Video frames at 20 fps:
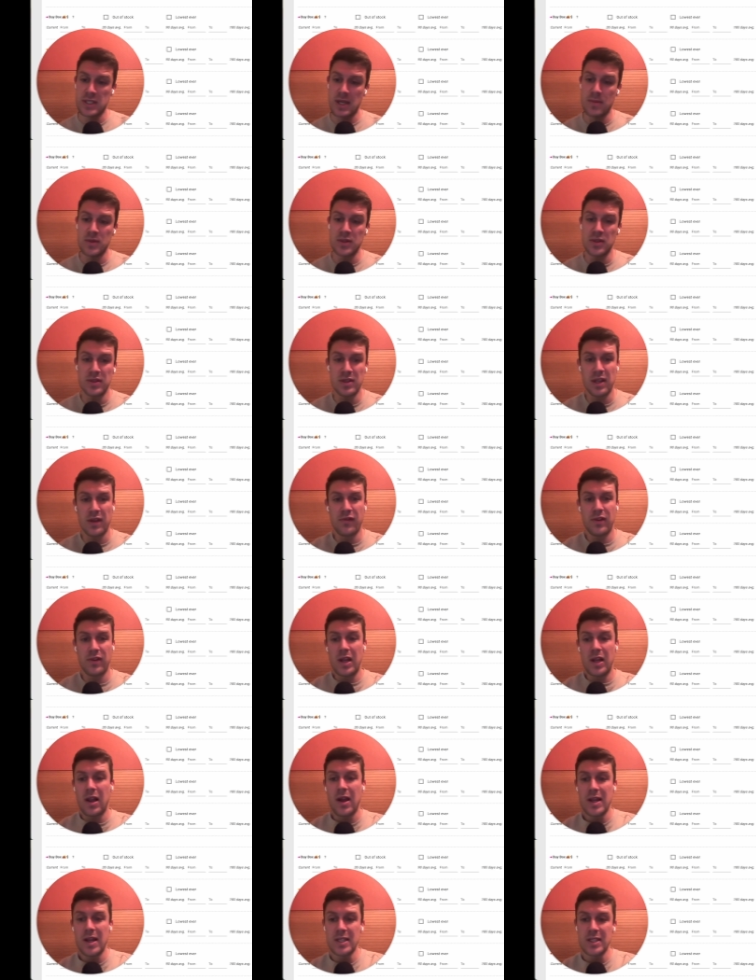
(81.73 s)
Amazon definitely
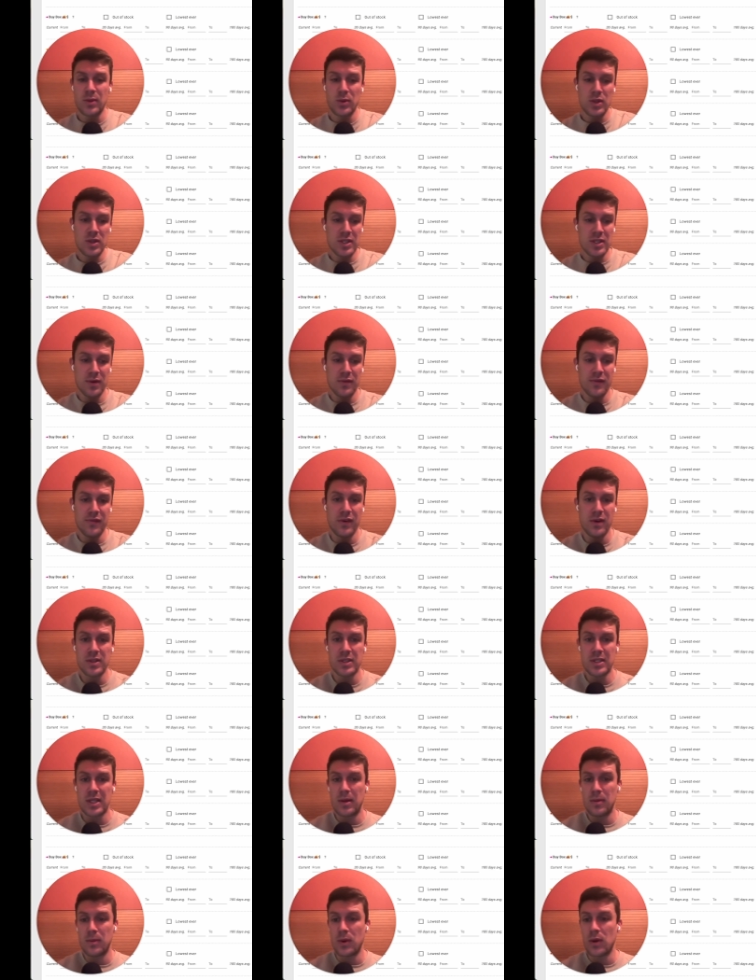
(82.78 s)
likes it when you sell fast
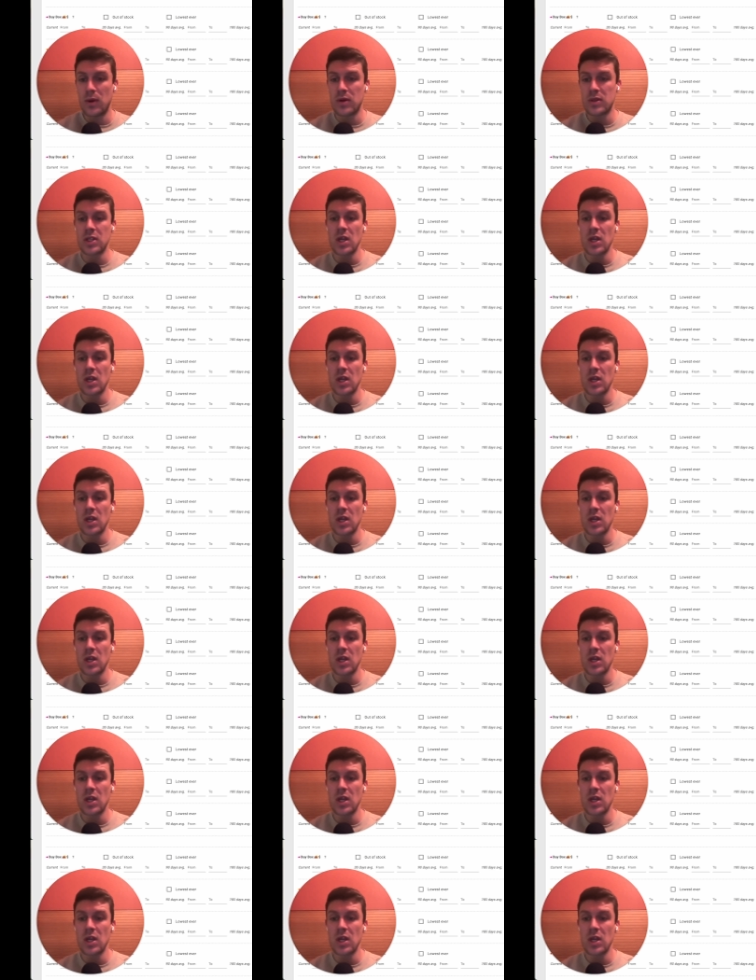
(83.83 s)
selling books,